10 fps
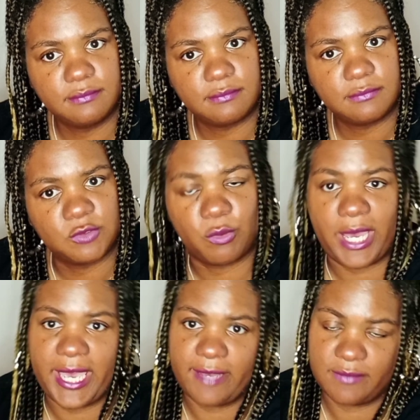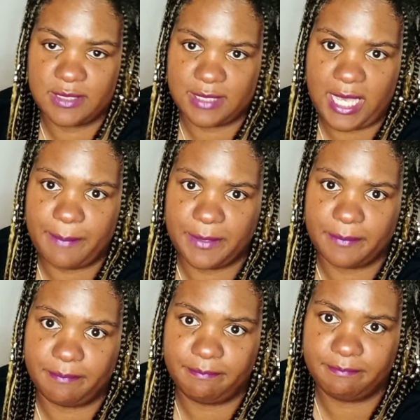Do I have to stop it?
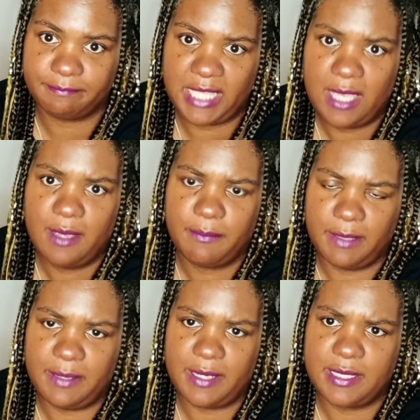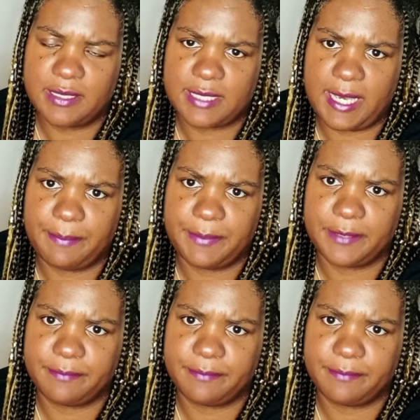Maybe I need to stop it.